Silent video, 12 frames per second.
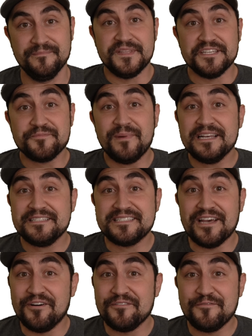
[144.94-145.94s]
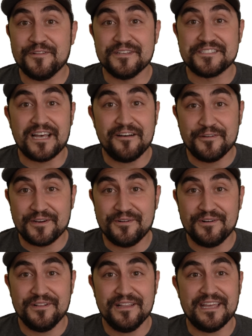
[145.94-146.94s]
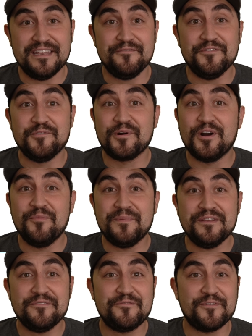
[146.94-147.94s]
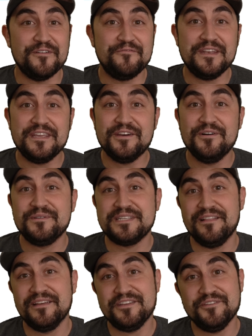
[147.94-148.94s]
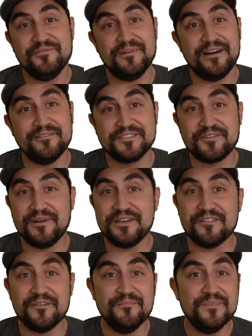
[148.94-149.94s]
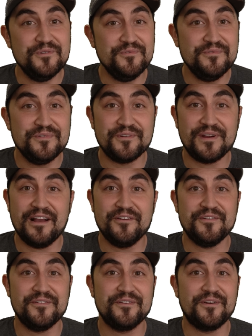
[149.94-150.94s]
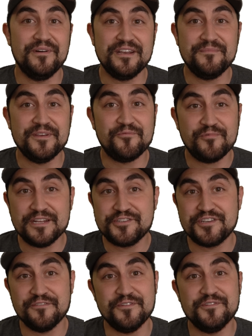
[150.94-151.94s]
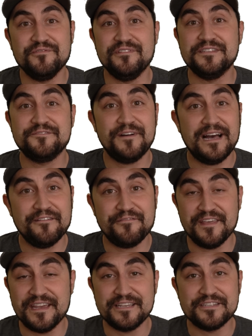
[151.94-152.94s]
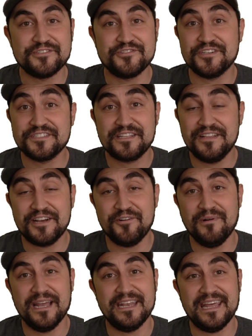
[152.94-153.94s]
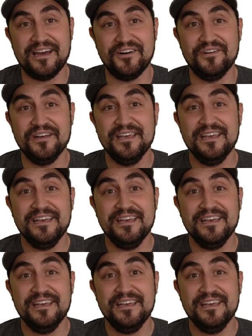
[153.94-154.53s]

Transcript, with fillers: This might sound philosophical, and if you were hoping for a video telling you how it's going to the moon or how you're going to be rich if you do these five things, just click away now.